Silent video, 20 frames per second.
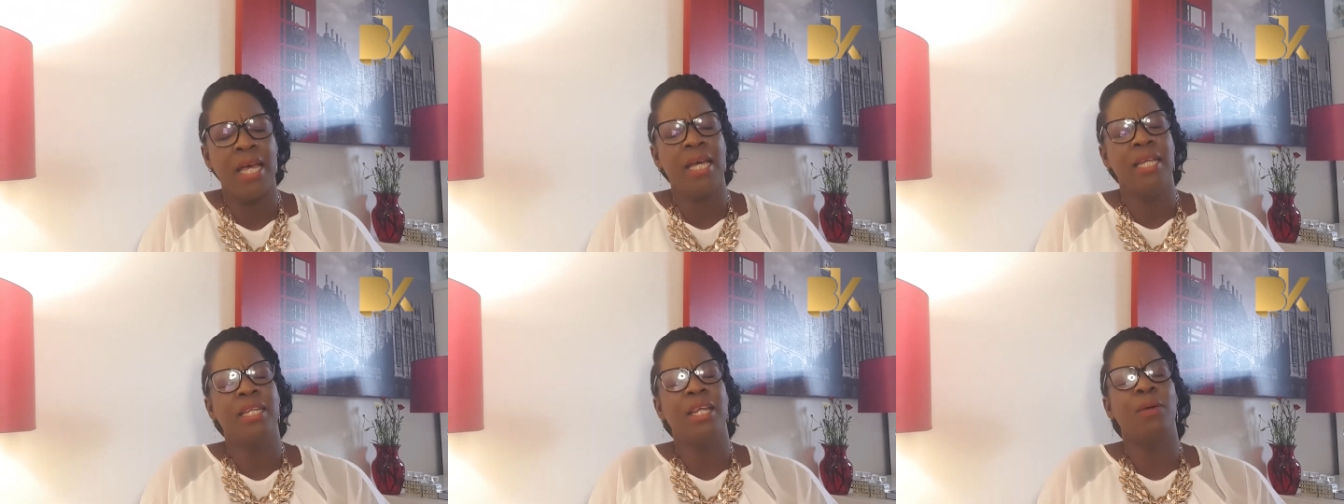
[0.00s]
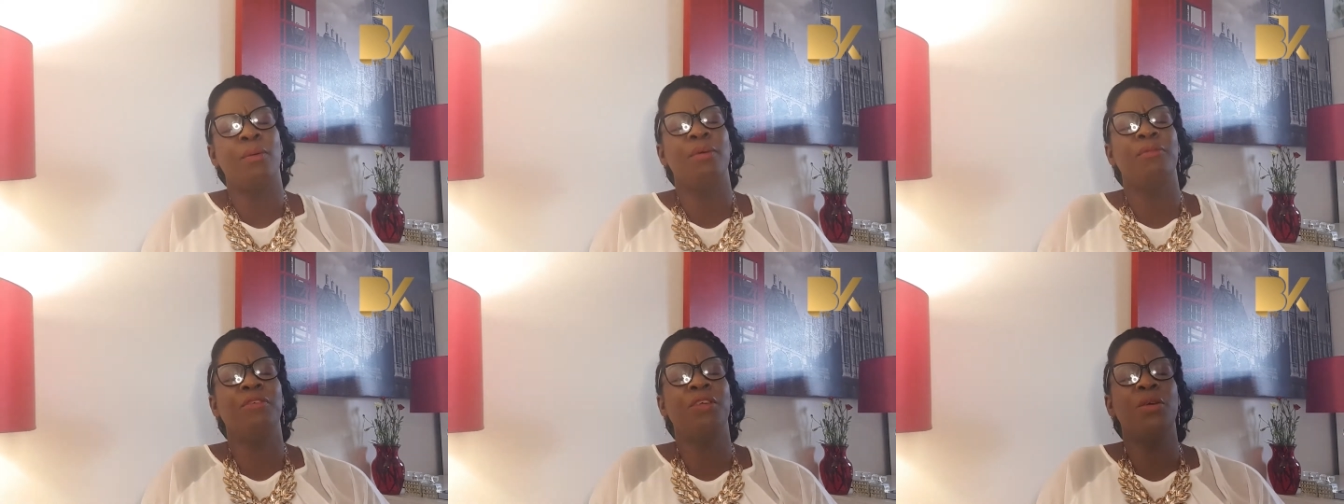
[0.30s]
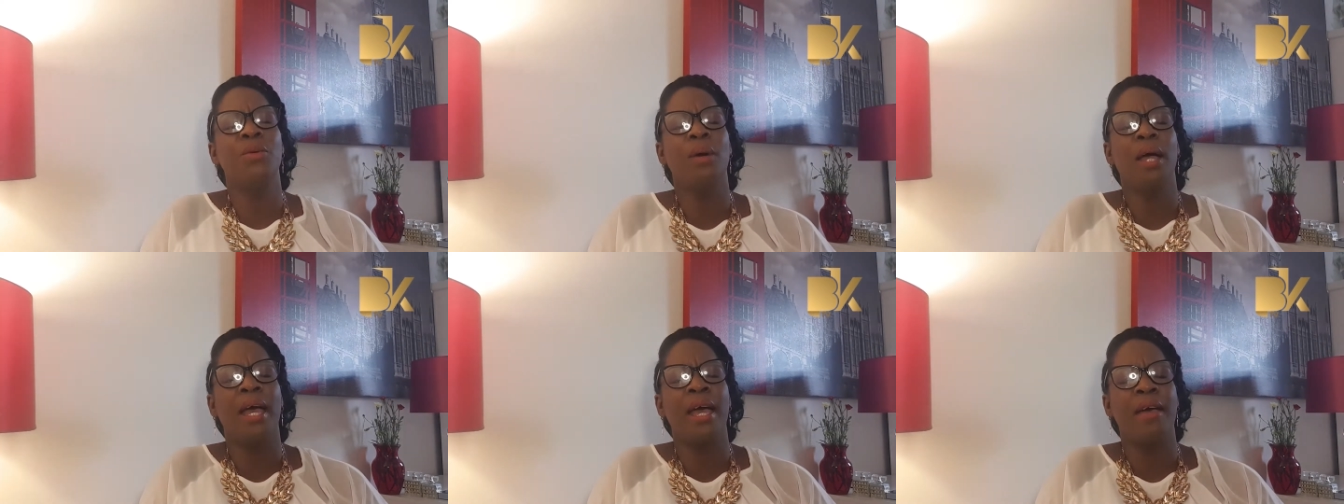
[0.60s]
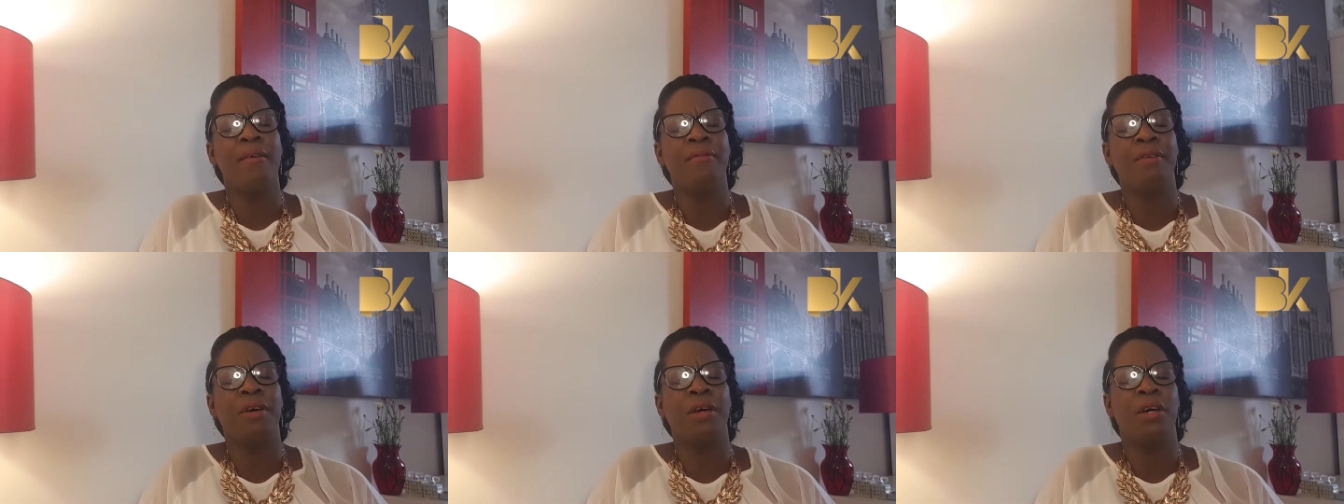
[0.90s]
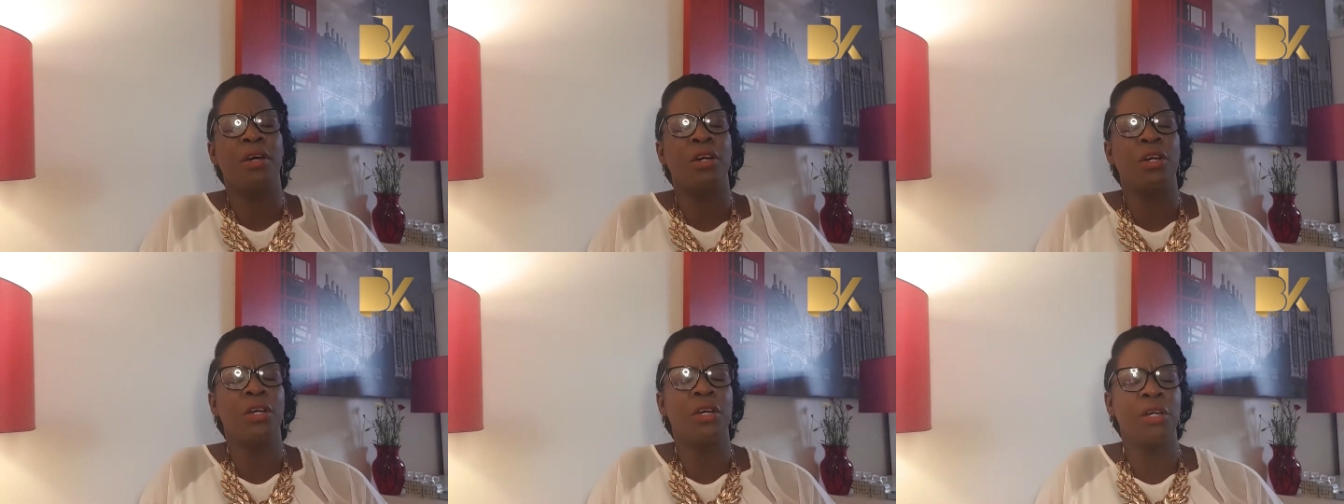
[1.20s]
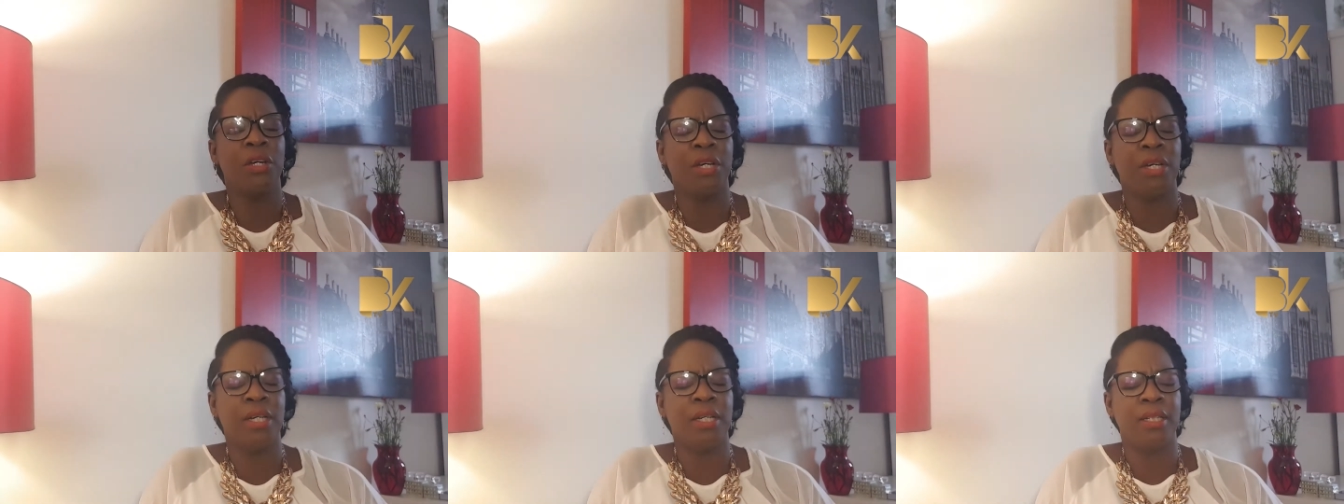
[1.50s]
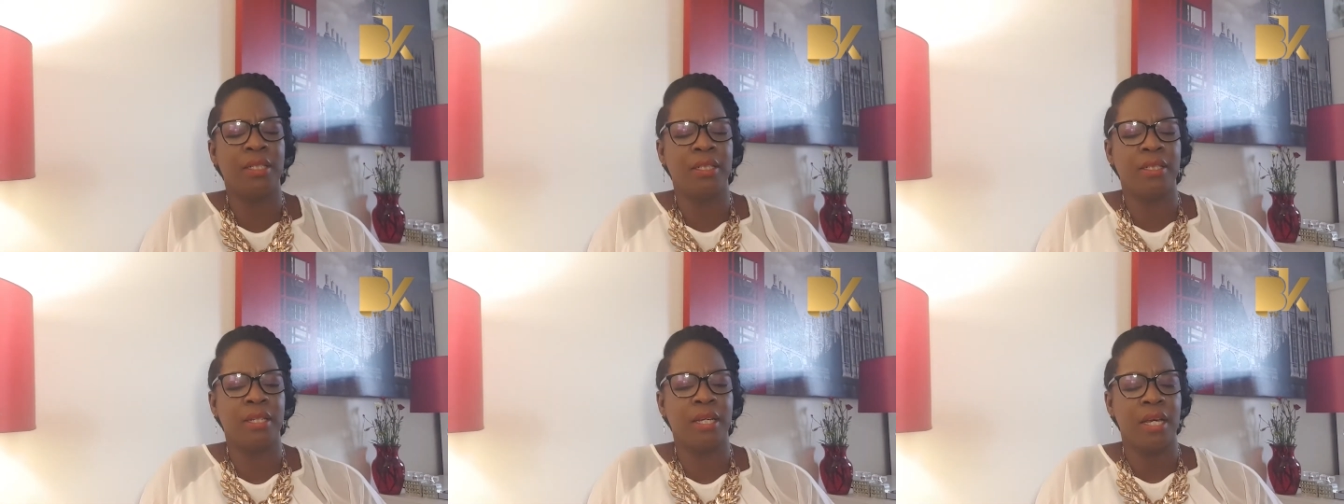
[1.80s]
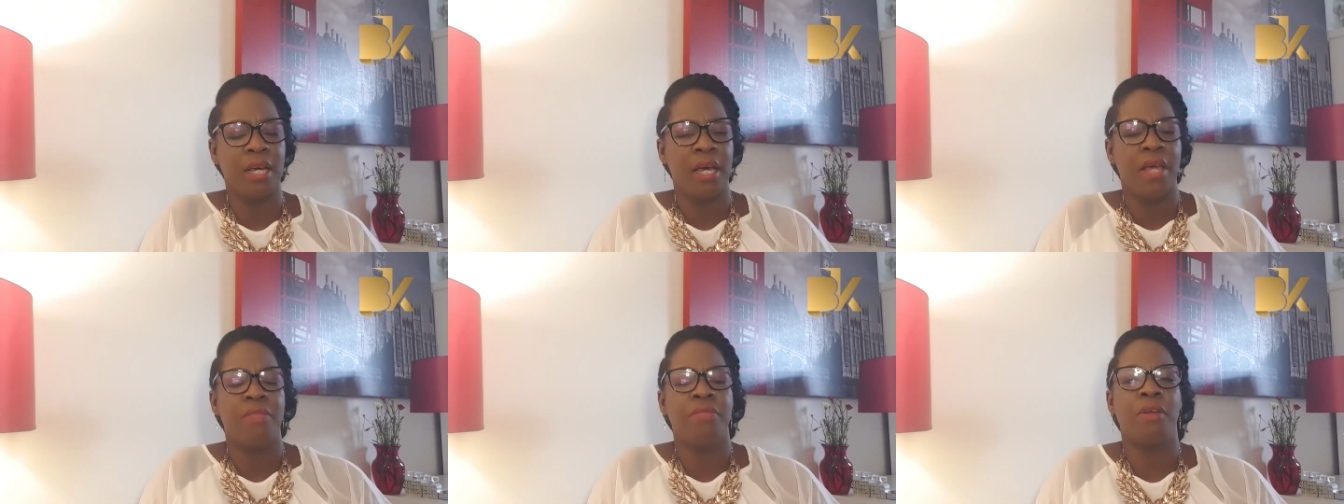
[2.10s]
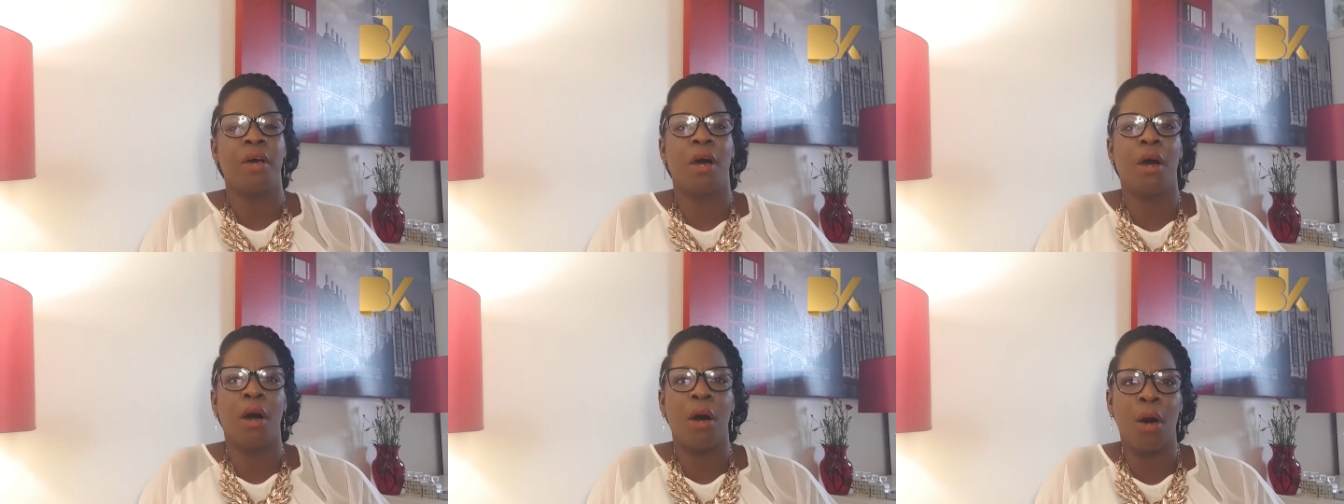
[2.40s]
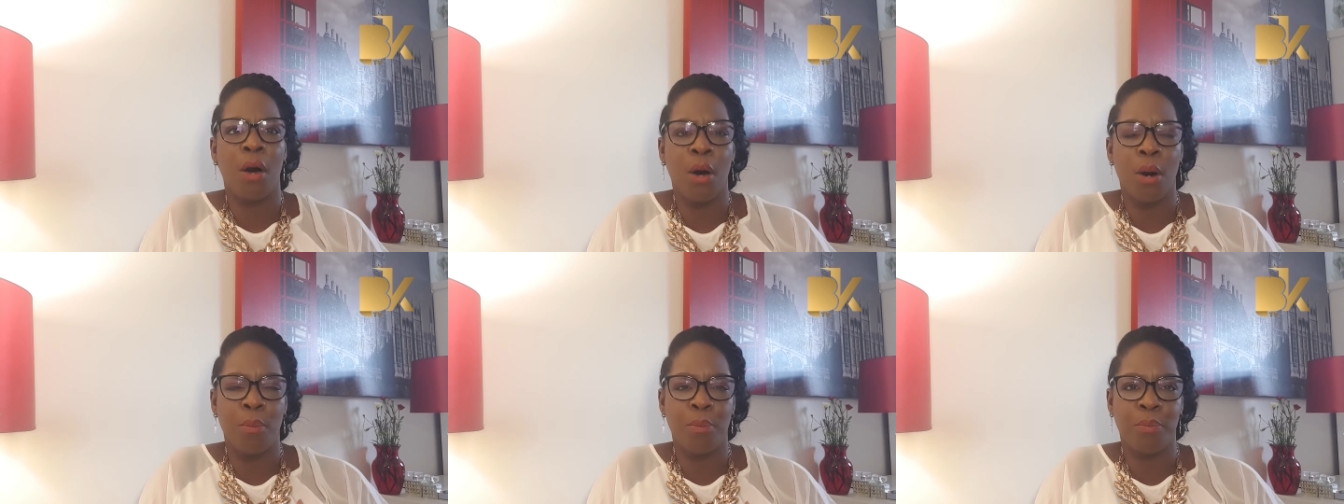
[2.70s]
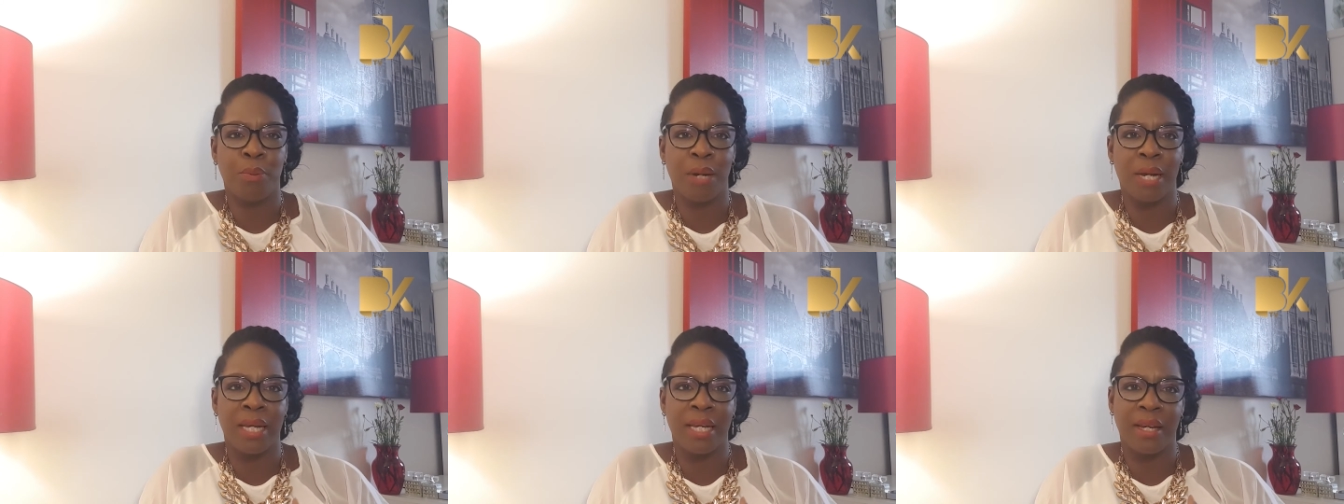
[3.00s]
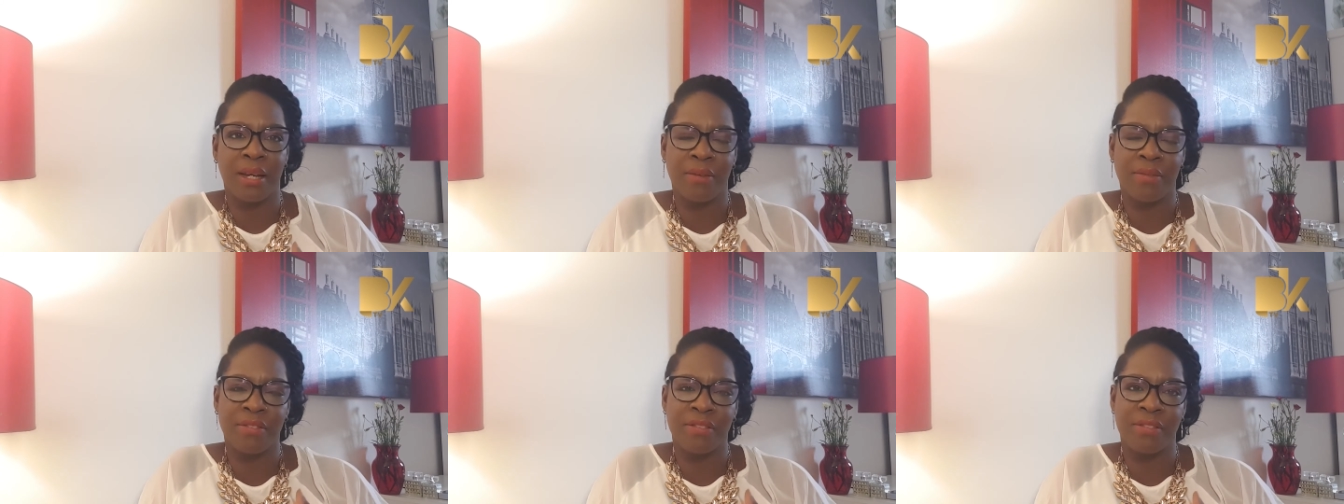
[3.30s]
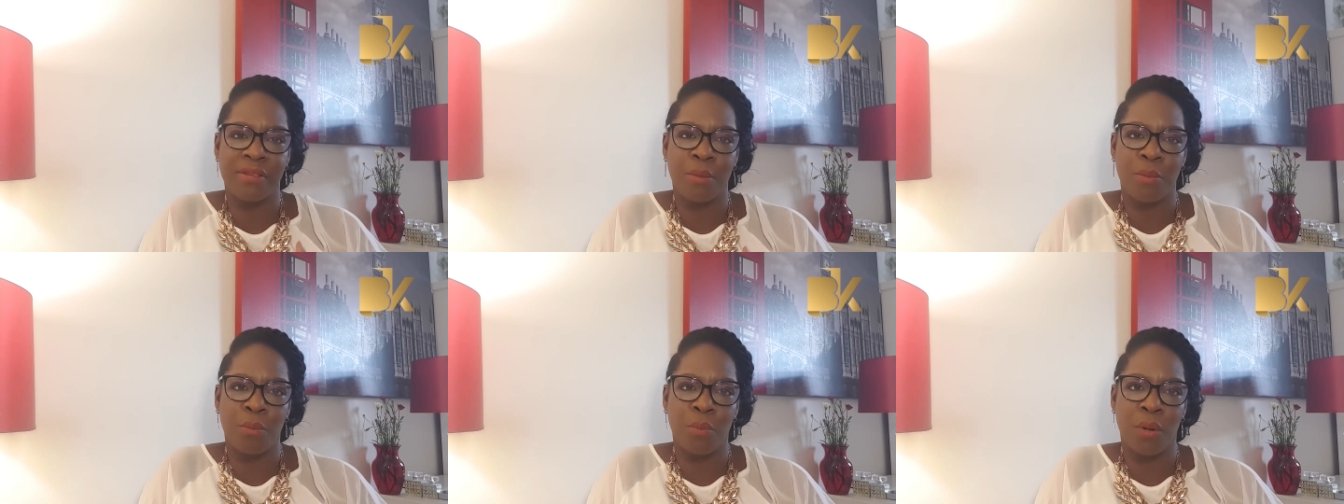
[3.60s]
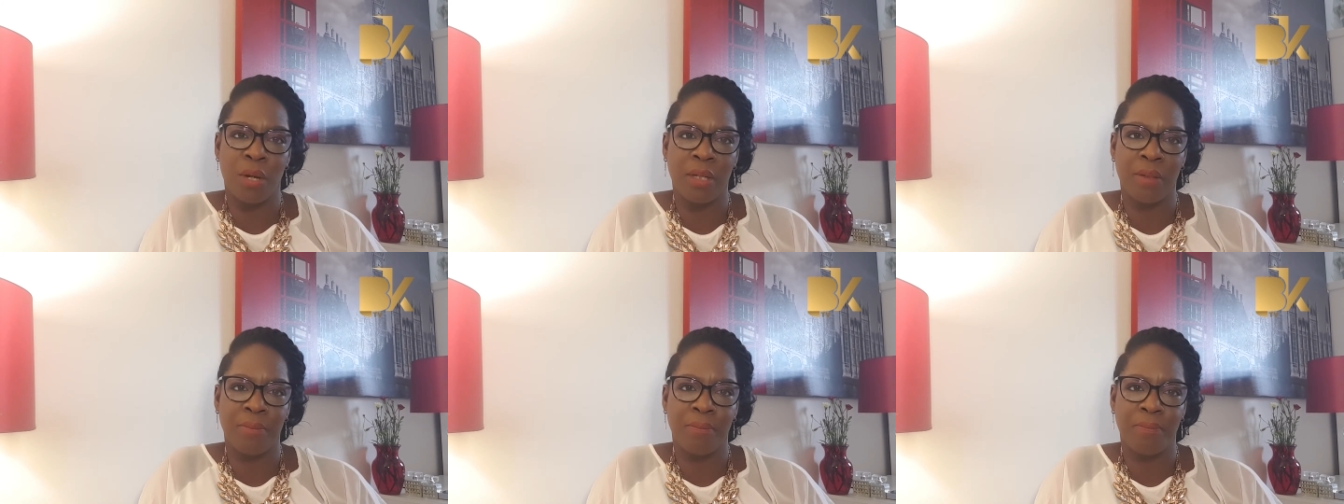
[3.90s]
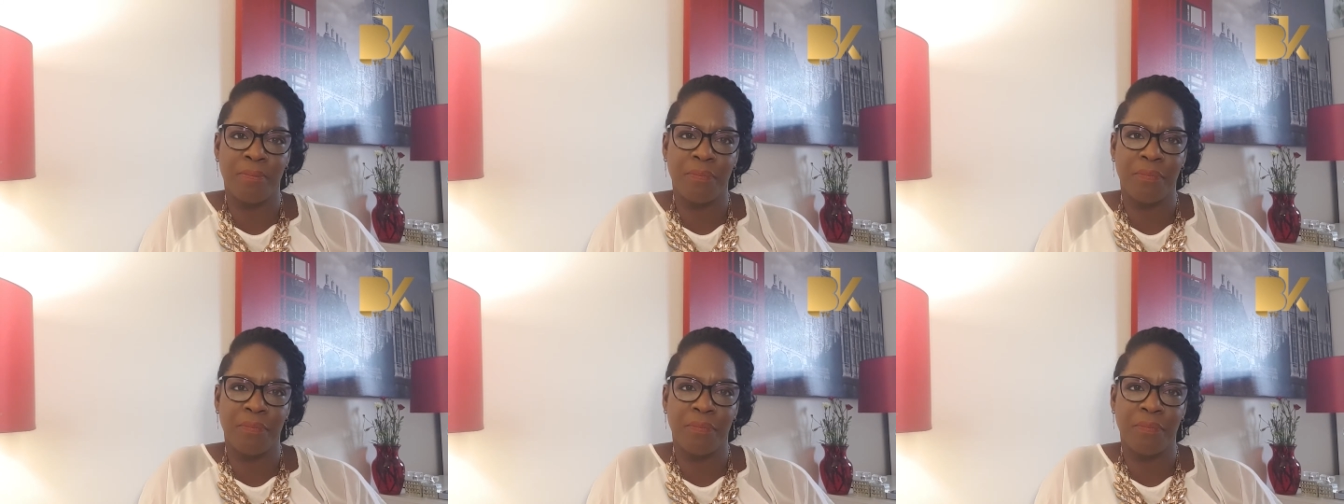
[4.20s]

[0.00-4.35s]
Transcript: Now, have you ever heard the heartbreak of someone,